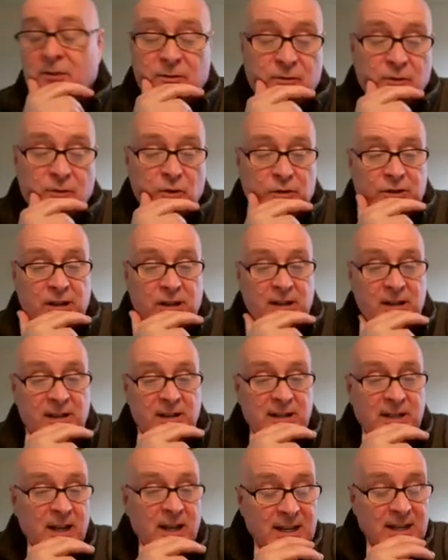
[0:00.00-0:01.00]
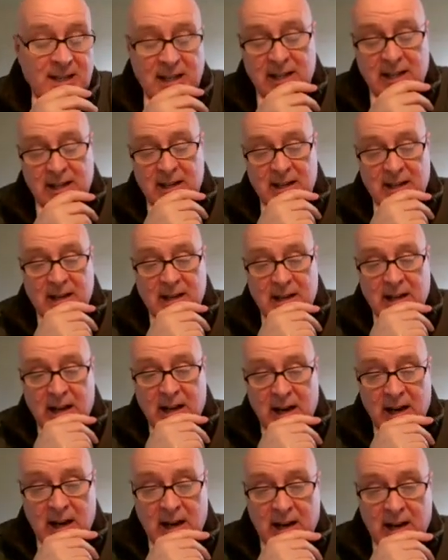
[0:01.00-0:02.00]
40 years later
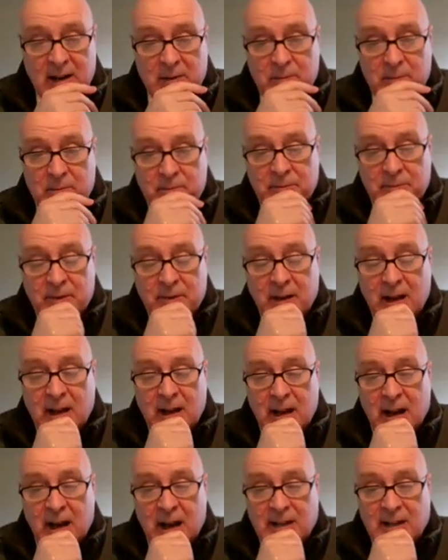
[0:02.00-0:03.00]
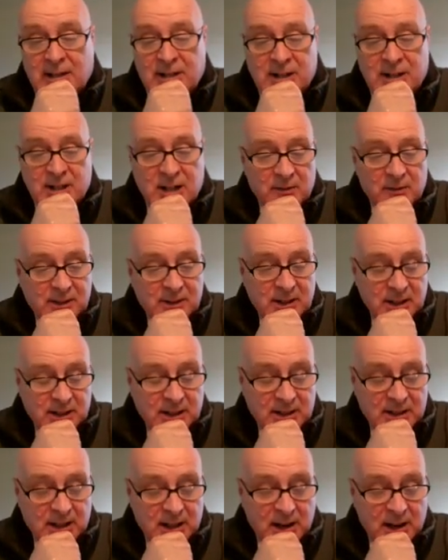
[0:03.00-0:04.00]
and discovered
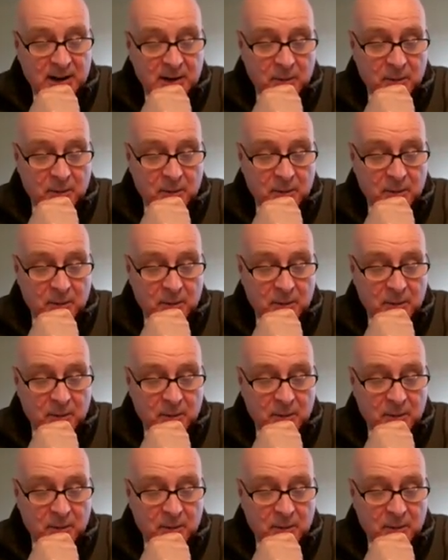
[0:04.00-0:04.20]
that